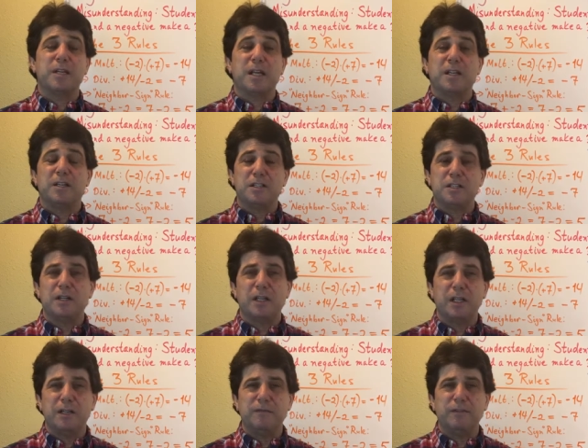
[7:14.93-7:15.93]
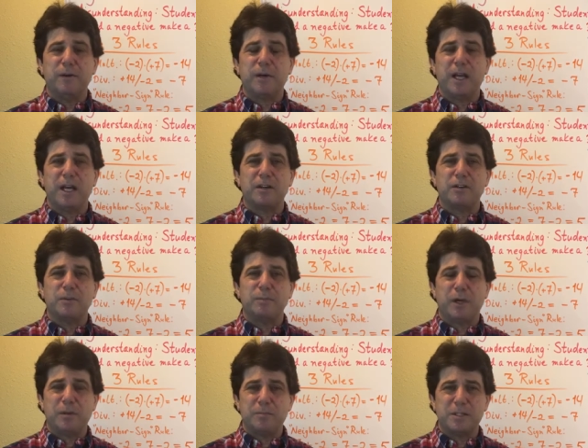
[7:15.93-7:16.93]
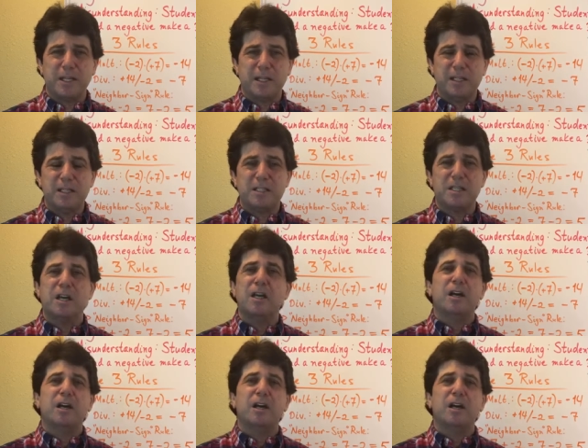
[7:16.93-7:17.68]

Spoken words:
get additional info on how to do problems like this,